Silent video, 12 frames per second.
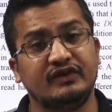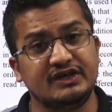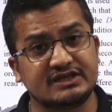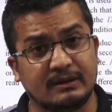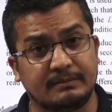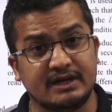
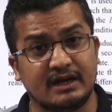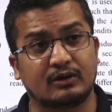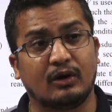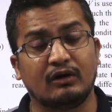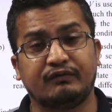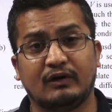each subject.
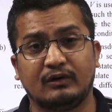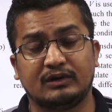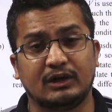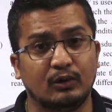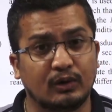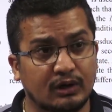Don't follow
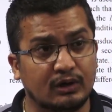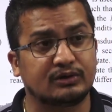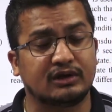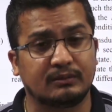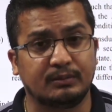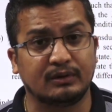the local
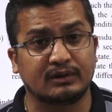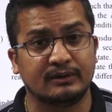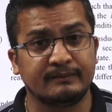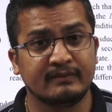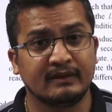author book.